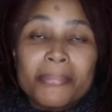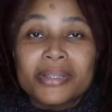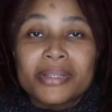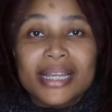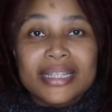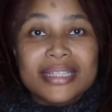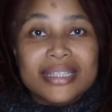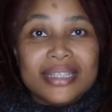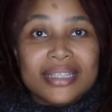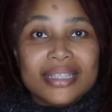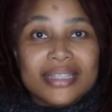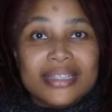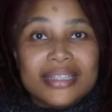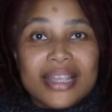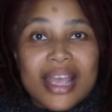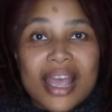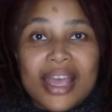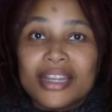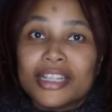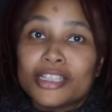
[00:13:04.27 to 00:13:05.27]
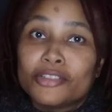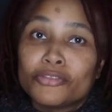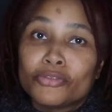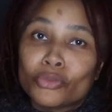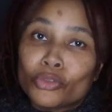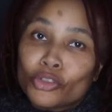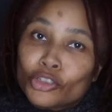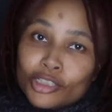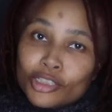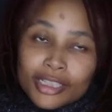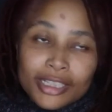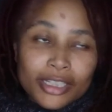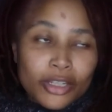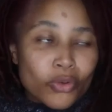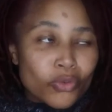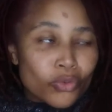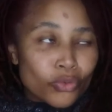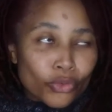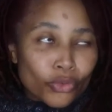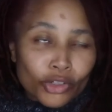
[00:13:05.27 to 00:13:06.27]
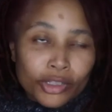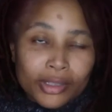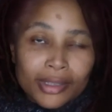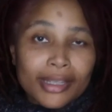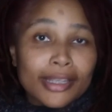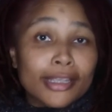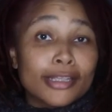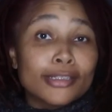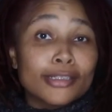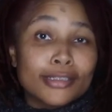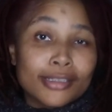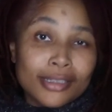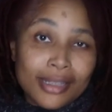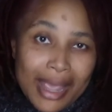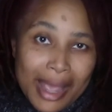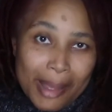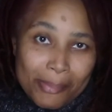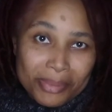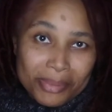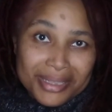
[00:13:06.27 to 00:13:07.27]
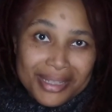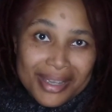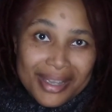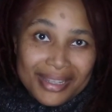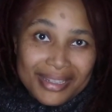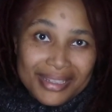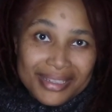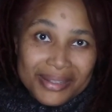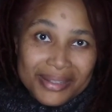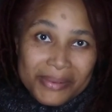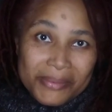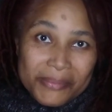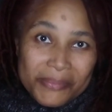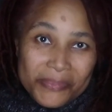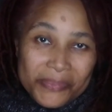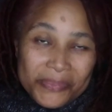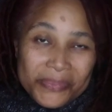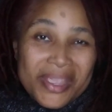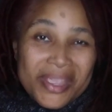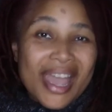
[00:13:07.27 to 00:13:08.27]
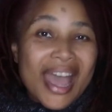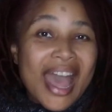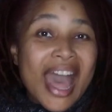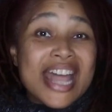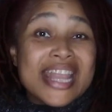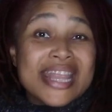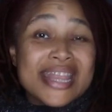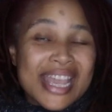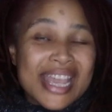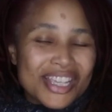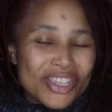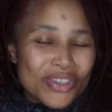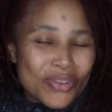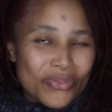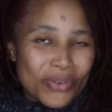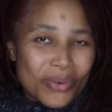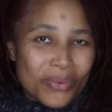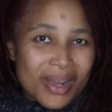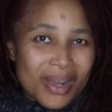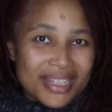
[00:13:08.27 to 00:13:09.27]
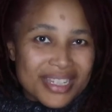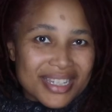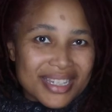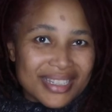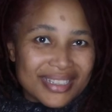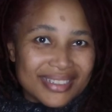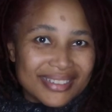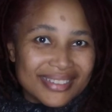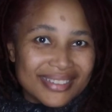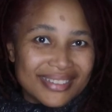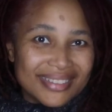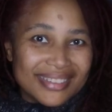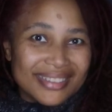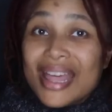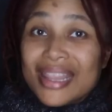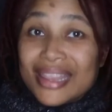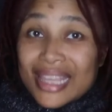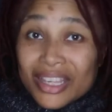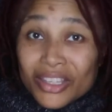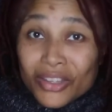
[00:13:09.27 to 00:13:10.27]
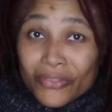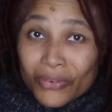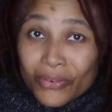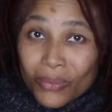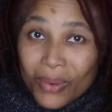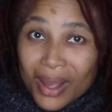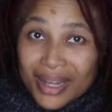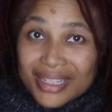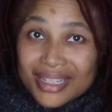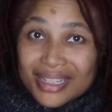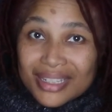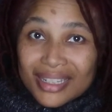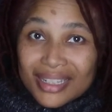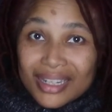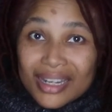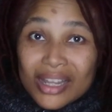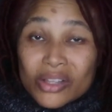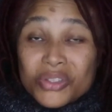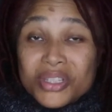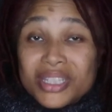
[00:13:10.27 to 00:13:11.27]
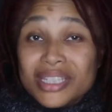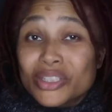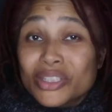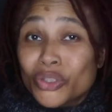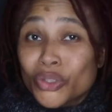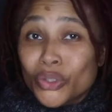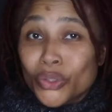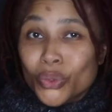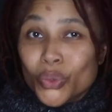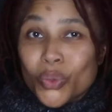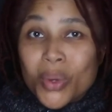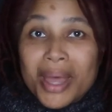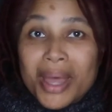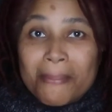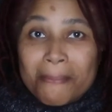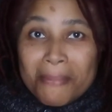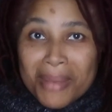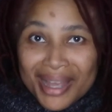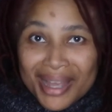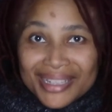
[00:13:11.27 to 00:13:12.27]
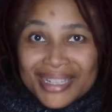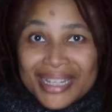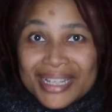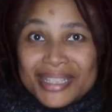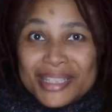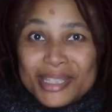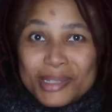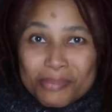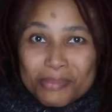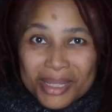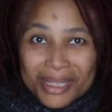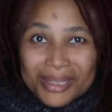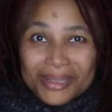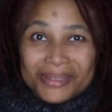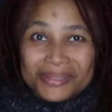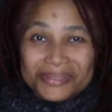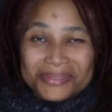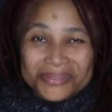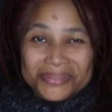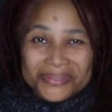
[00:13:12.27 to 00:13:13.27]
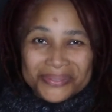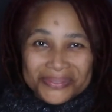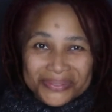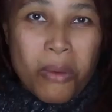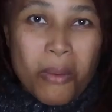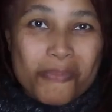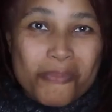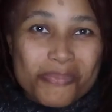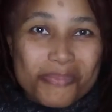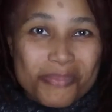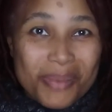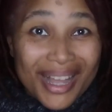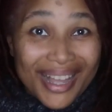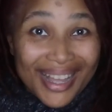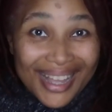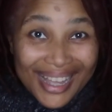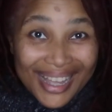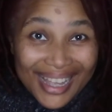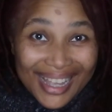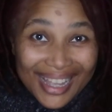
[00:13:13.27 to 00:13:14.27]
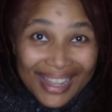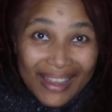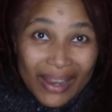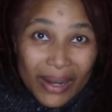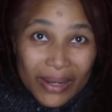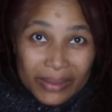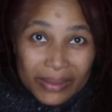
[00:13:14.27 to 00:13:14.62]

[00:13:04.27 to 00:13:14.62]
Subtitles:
blessings, and a really, really good appetite. Thank you for watching. Thank you for watching, and I'll see you at my next meal. Bye.